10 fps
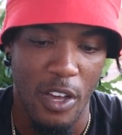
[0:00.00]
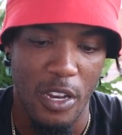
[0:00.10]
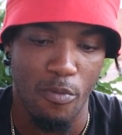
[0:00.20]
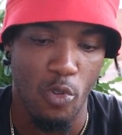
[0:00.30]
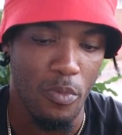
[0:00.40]
because
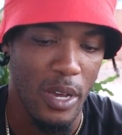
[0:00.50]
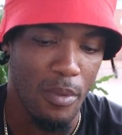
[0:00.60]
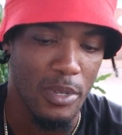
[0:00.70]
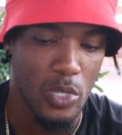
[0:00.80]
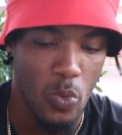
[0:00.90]
the groom
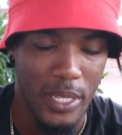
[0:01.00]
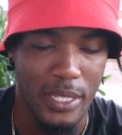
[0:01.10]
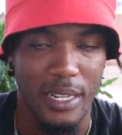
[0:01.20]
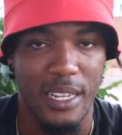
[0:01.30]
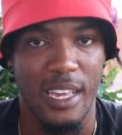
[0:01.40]
gonna be
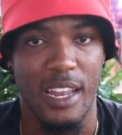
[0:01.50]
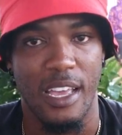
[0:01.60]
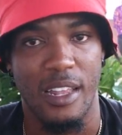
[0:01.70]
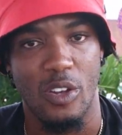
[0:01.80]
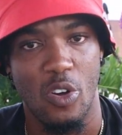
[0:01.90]
sweating and you're
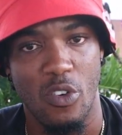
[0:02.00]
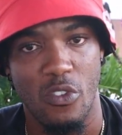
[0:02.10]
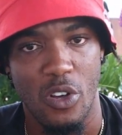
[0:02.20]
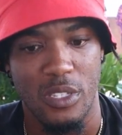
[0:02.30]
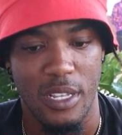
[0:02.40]
gonna get
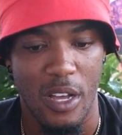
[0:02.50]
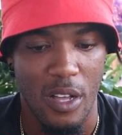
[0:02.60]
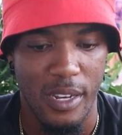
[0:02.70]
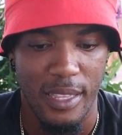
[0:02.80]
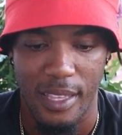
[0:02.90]
nervous and
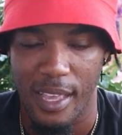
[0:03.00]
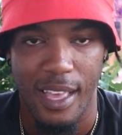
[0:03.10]
all that,